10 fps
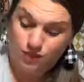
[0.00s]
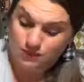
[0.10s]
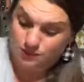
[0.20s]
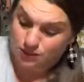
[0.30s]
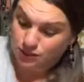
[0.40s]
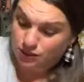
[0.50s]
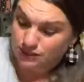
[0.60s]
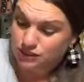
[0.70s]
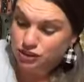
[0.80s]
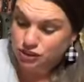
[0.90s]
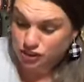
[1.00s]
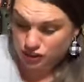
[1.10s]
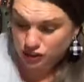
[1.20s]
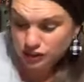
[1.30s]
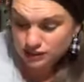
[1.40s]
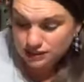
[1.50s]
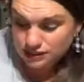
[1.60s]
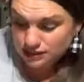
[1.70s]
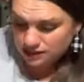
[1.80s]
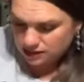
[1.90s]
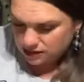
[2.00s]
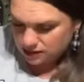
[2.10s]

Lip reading: want to put it on a shirt.